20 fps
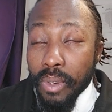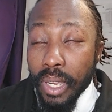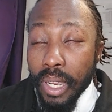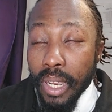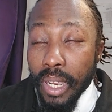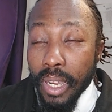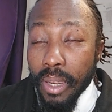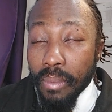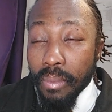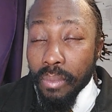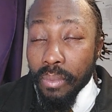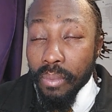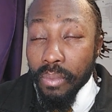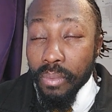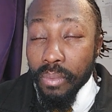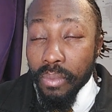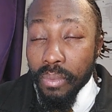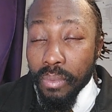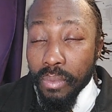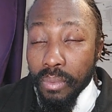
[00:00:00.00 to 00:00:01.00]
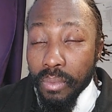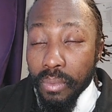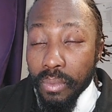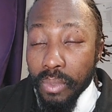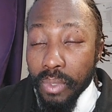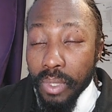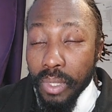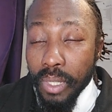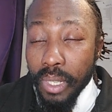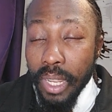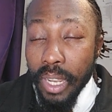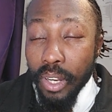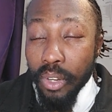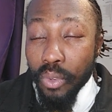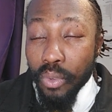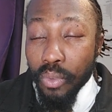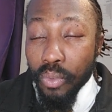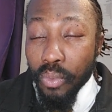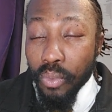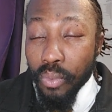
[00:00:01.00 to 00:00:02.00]
um that
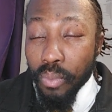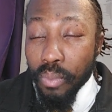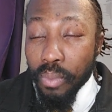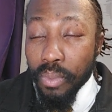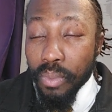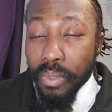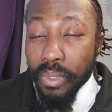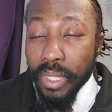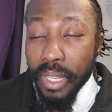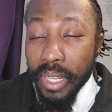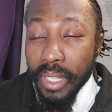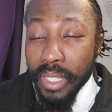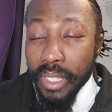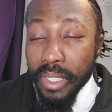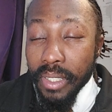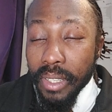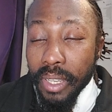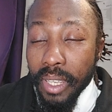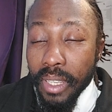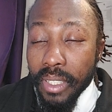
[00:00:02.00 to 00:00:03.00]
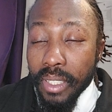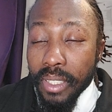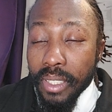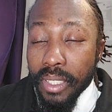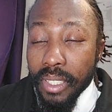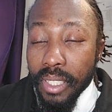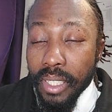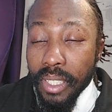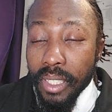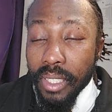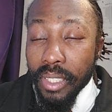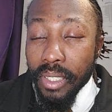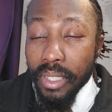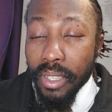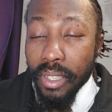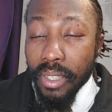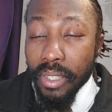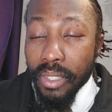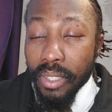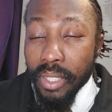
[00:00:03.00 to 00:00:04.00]
group that didn't get to see
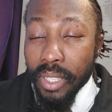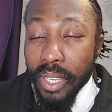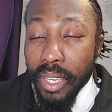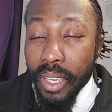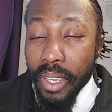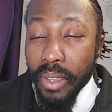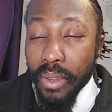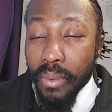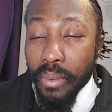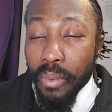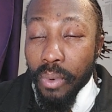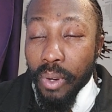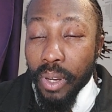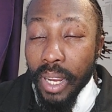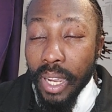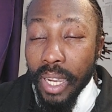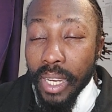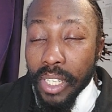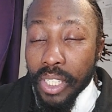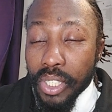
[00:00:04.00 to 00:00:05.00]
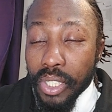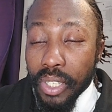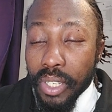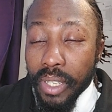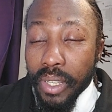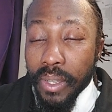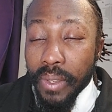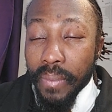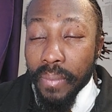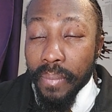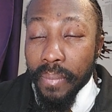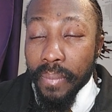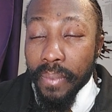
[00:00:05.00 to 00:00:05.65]
today were actually